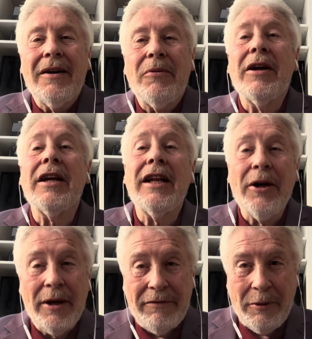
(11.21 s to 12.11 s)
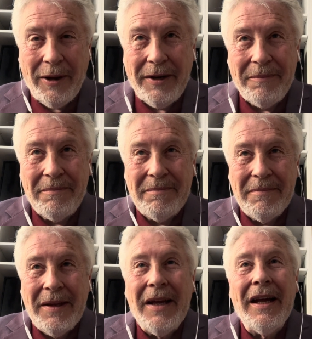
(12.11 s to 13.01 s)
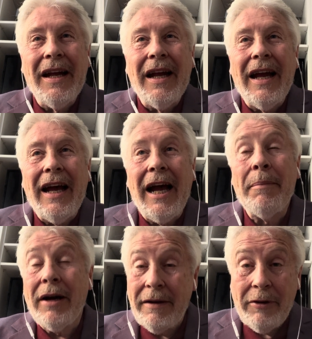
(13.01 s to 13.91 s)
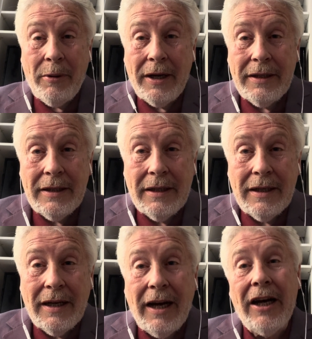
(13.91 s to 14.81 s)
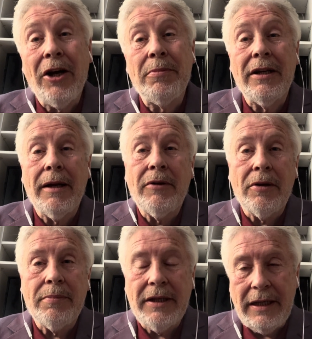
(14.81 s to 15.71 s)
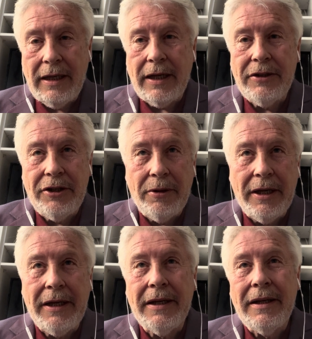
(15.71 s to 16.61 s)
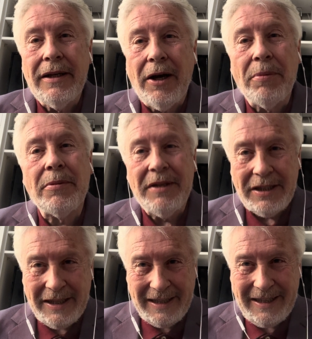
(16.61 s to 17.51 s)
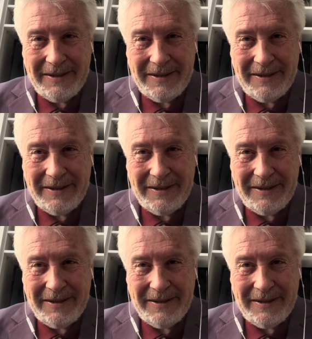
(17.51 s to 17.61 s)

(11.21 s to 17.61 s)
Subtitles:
Well, hello everyone. And by everyone, I hope that I'm not being unduly optimistic.